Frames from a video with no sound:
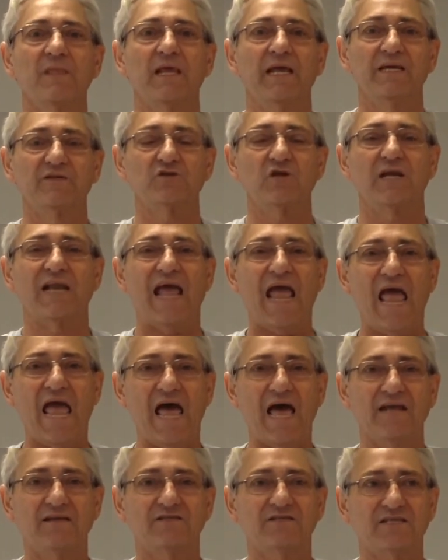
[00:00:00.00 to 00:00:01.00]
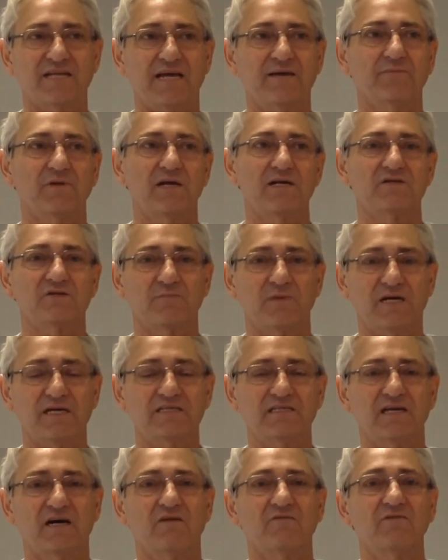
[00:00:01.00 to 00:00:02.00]
it's going to add stabilizer by
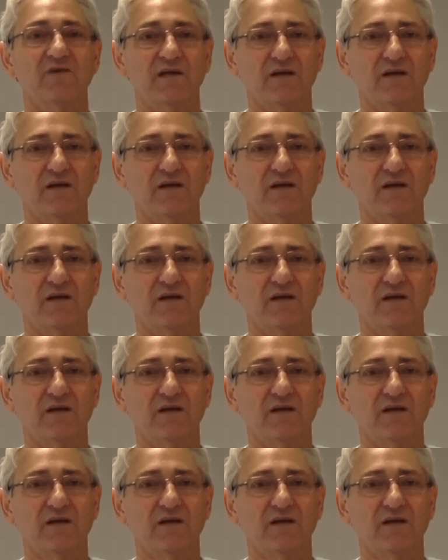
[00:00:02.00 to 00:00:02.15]
itself.